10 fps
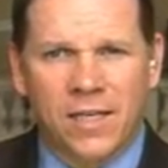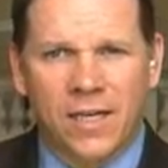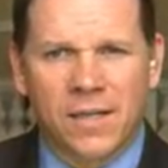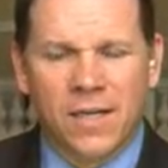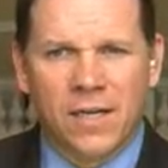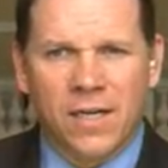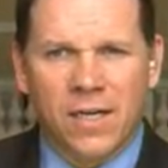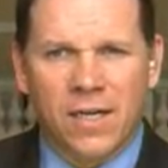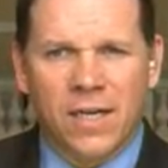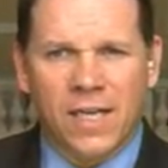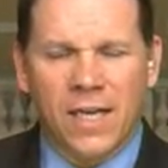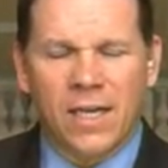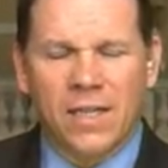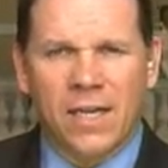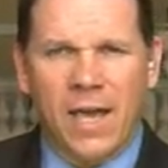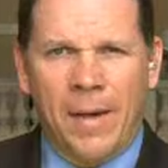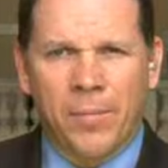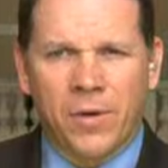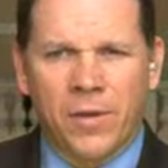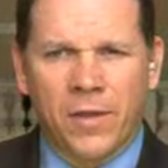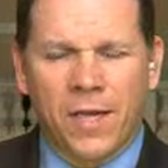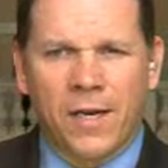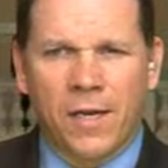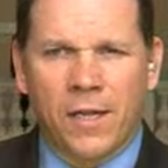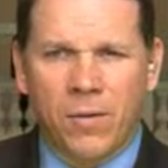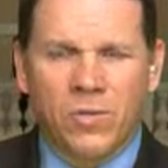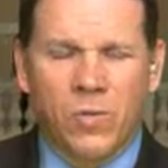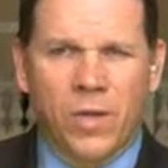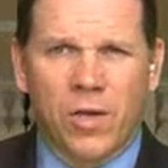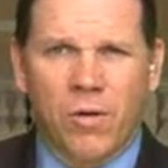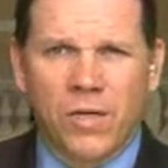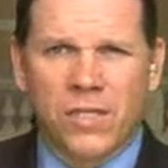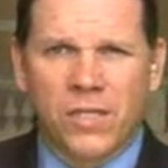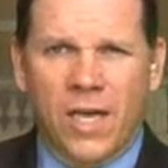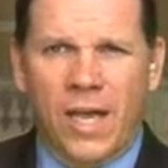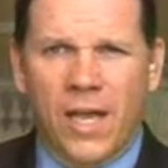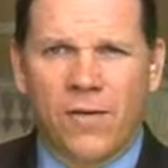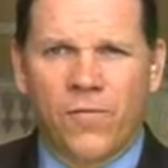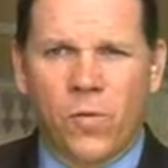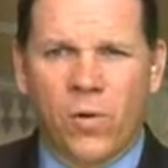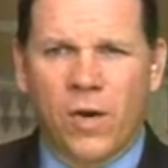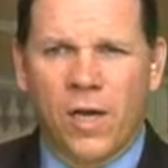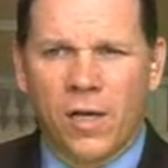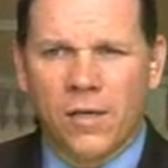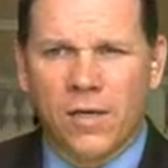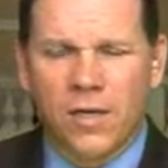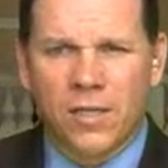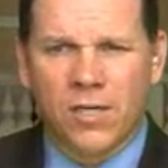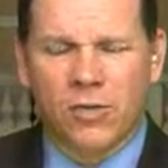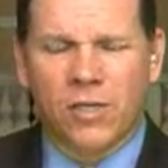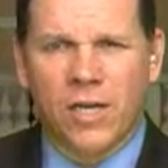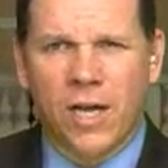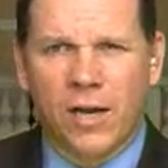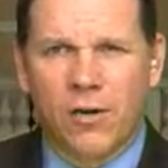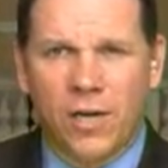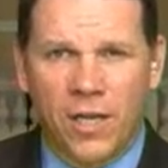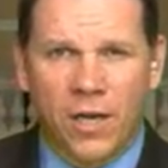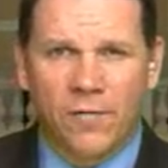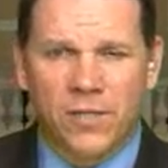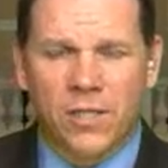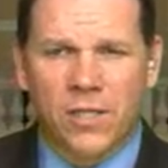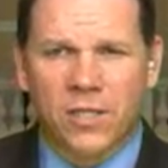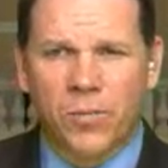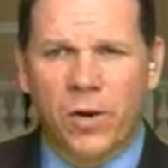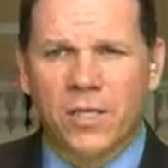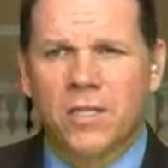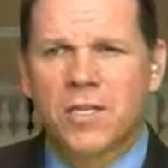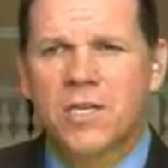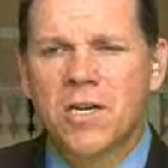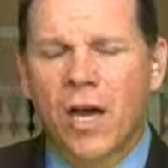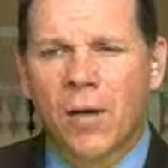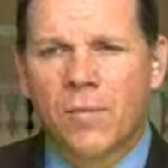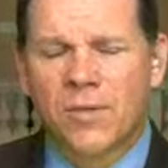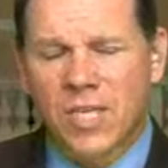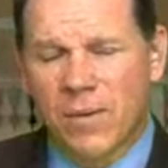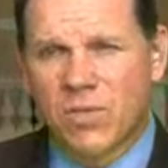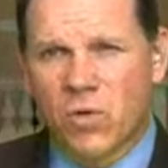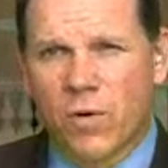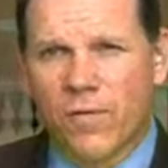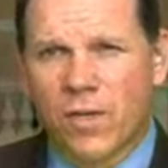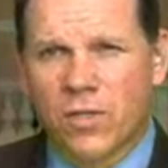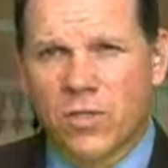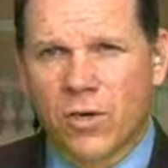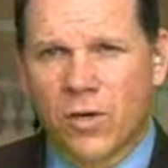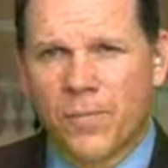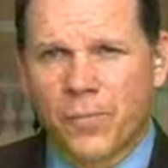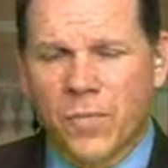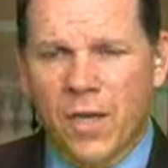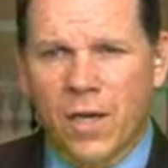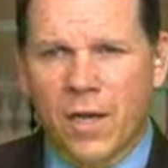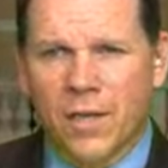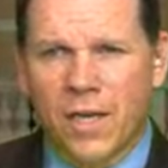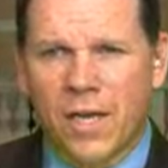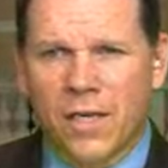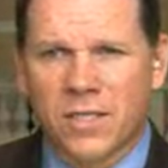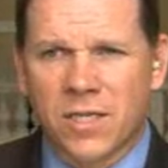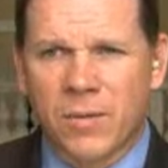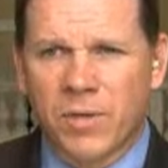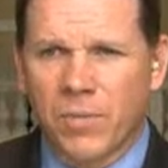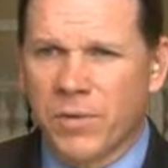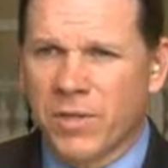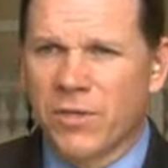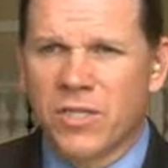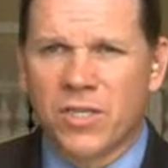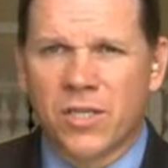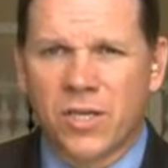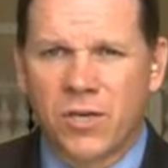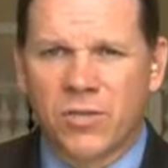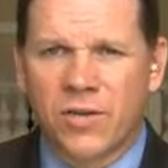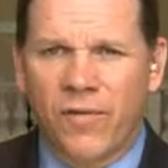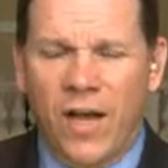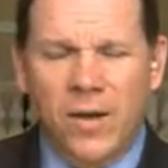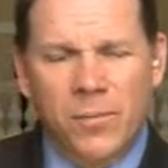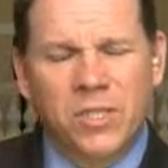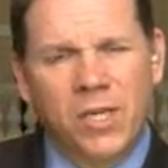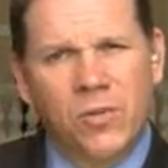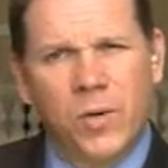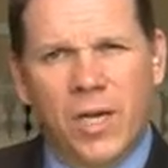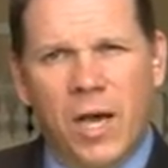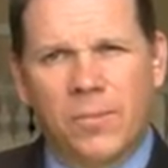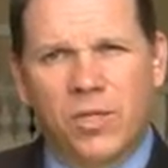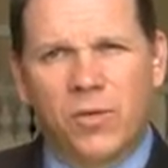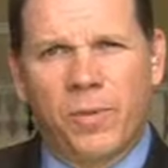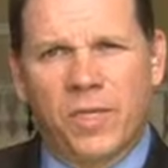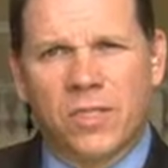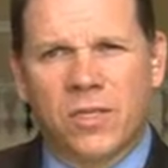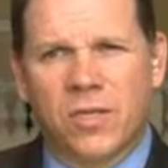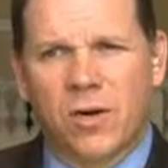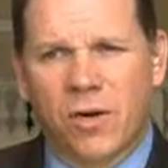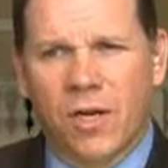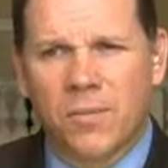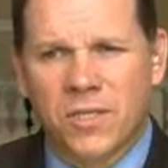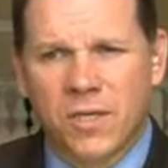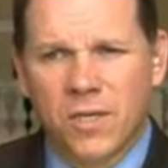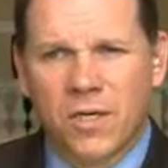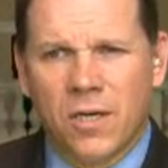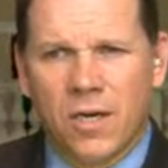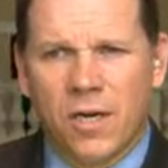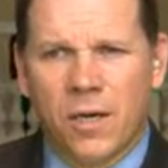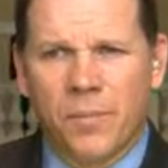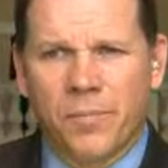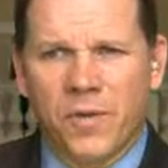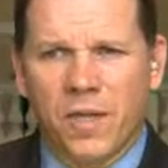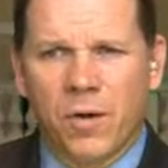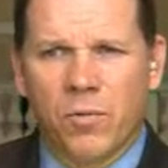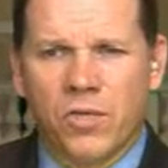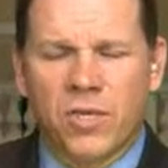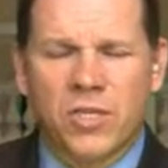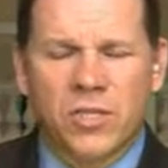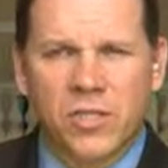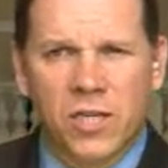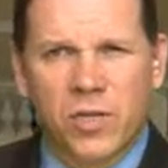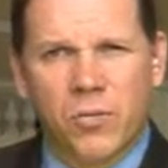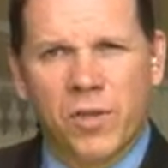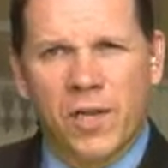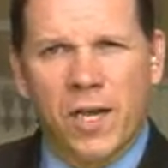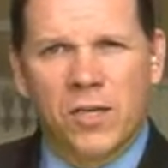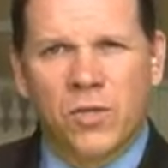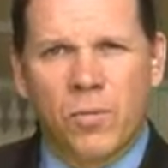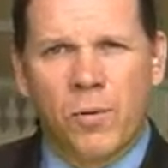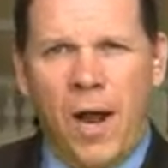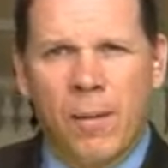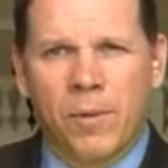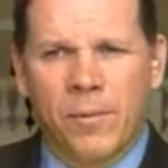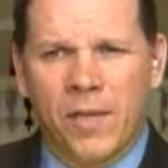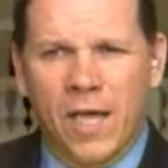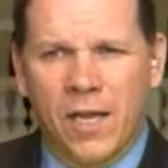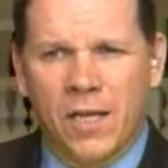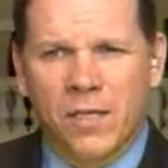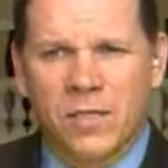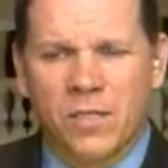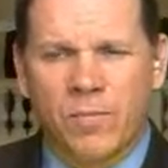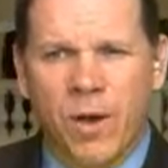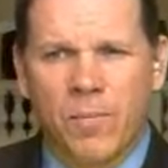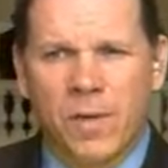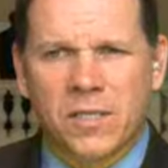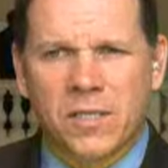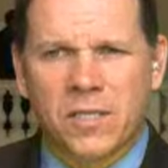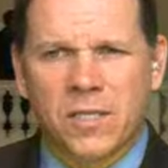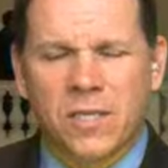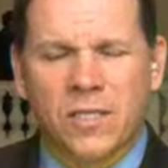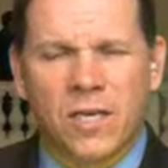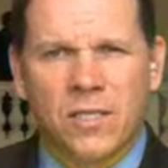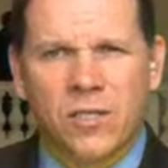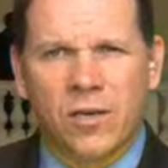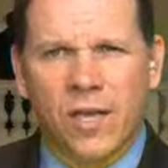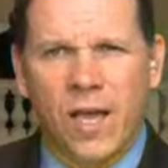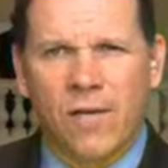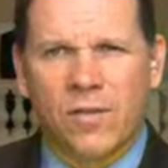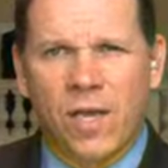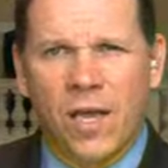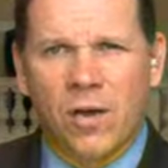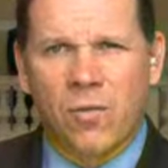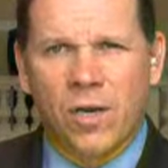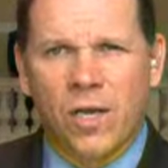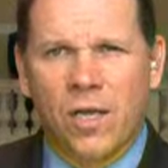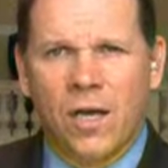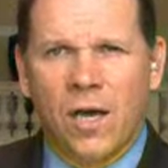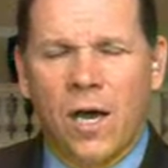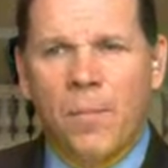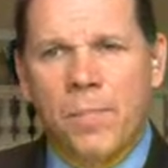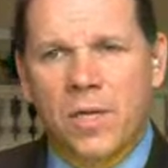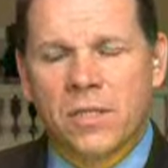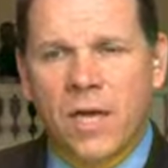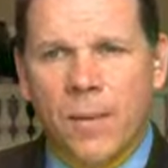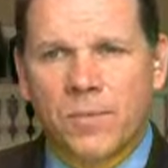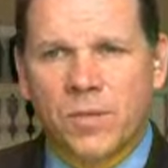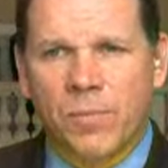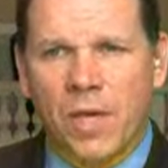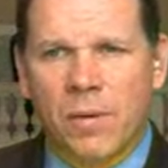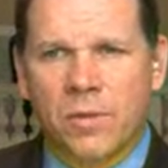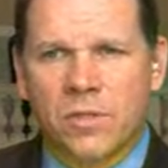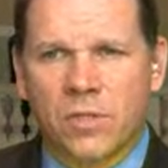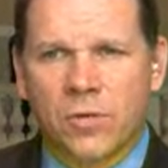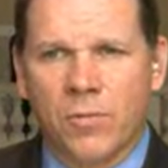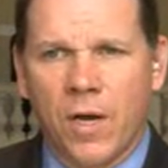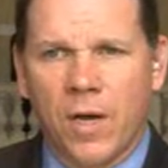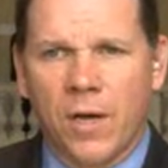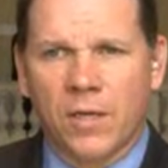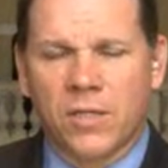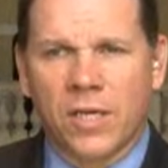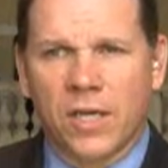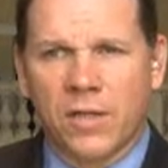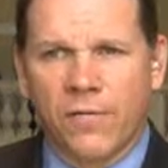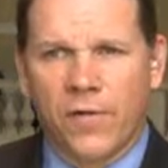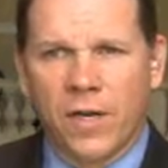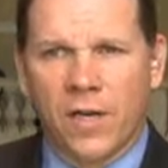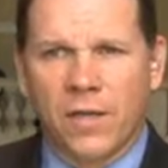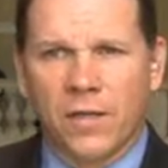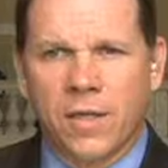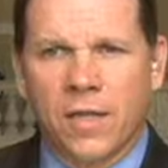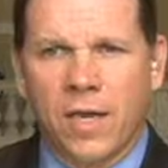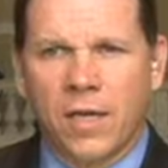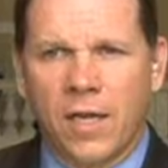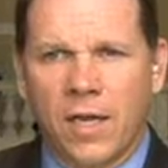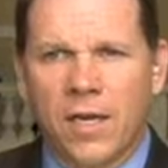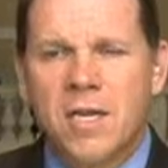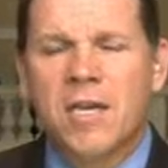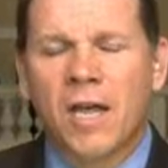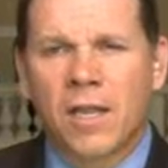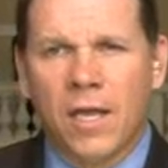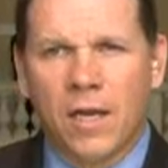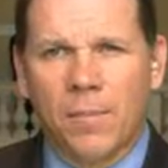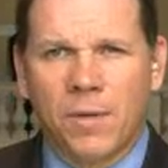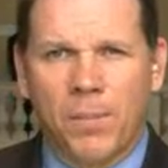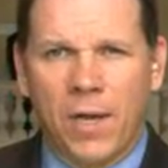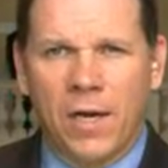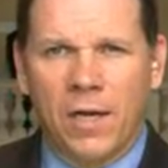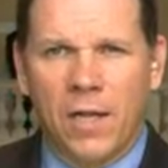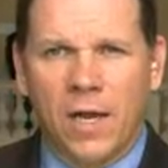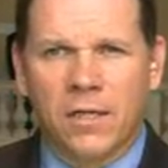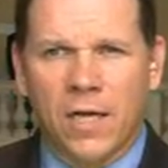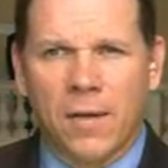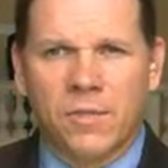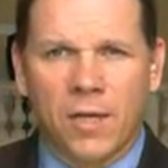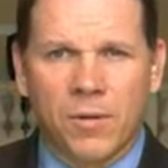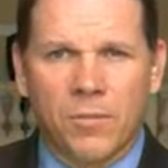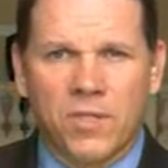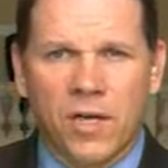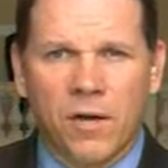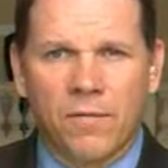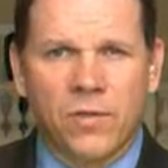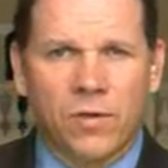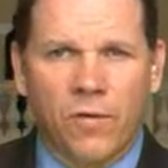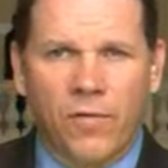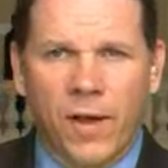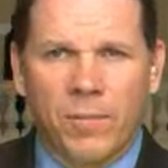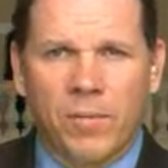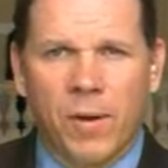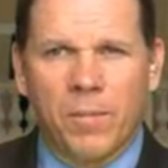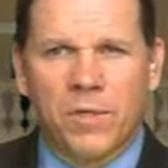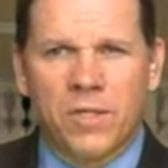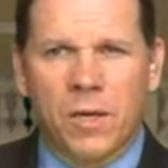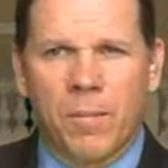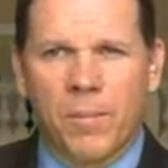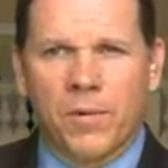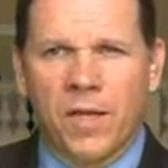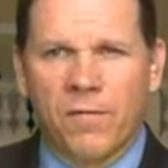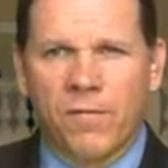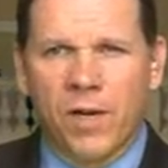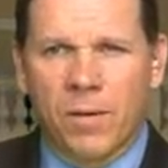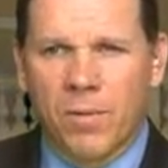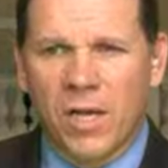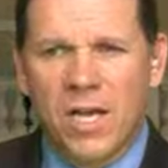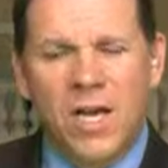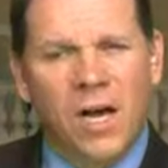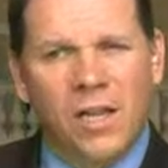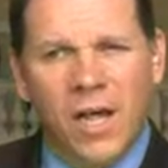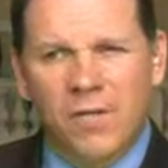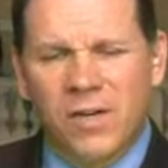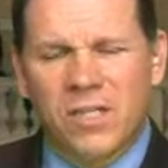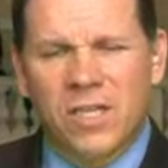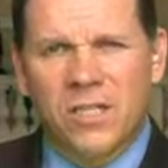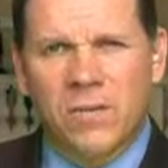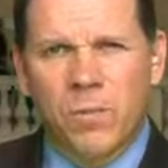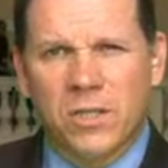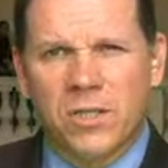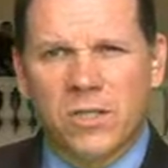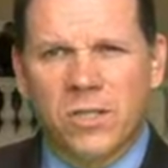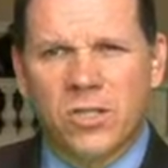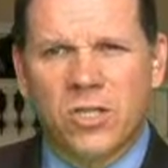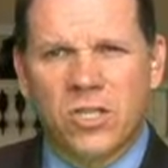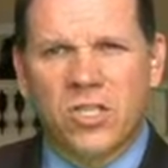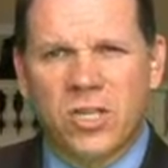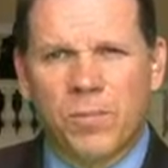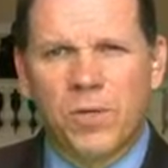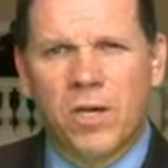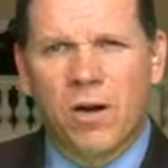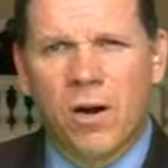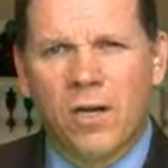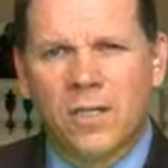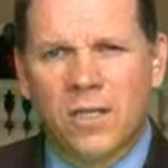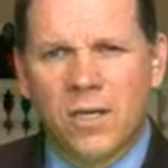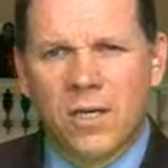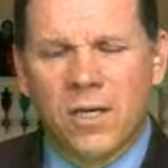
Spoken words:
the capital that they need. That was one of the questions I had for Secretary Geithner. He obviously expressed the same sort of concern that he has seen, but there's still a huge divide, in particular when it comes business startups. Now, we're still dealing with an age-old problem, and that is a small business doesn't necessarily have the equity built up to be able to get the funding that they need, and they end up depending a lot of times on themselves or their family members to come up with that funding. But a lot of existing businesses just simply aren't